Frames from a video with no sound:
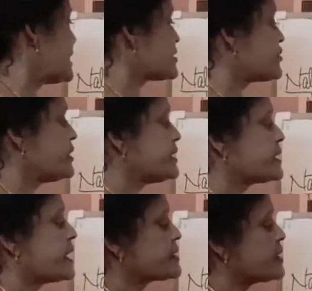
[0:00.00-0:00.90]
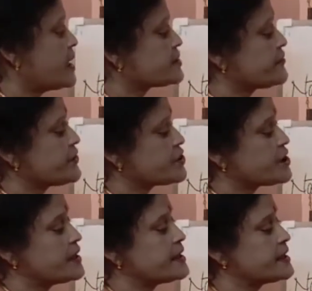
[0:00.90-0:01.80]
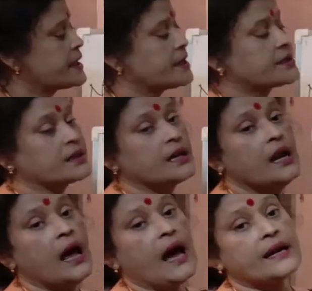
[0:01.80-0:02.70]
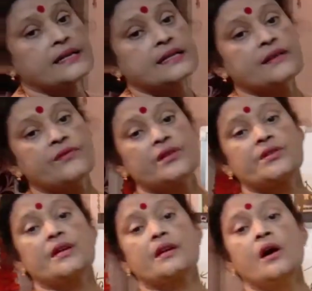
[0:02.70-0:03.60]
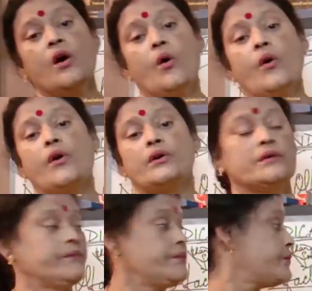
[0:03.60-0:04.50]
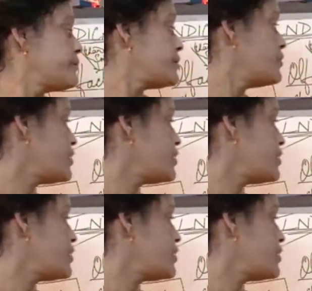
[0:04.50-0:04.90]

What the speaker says: indicator, artificial indicator, and synthetic or what?